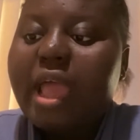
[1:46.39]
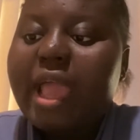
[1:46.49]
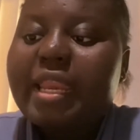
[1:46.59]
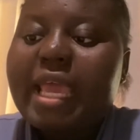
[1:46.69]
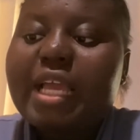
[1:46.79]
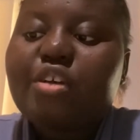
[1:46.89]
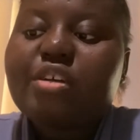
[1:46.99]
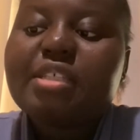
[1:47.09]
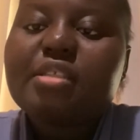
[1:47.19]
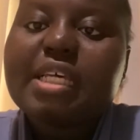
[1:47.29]
and
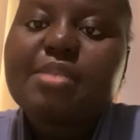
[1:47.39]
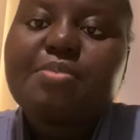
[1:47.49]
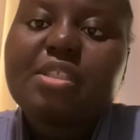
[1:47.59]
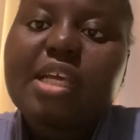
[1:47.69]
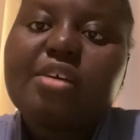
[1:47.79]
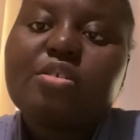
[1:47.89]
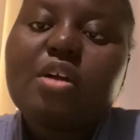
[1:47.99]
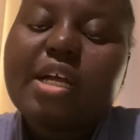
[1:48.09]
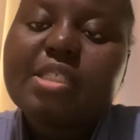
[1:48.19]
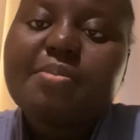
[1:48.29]
increased
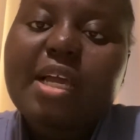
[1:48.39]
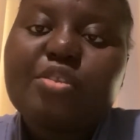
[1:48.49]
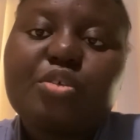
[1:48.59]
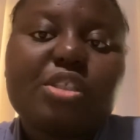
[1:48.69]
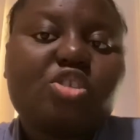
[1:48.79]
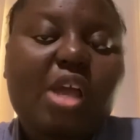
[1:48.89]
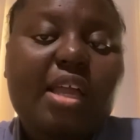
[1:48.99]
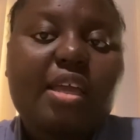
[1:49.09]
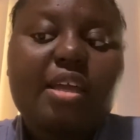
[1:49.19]
respiratory tract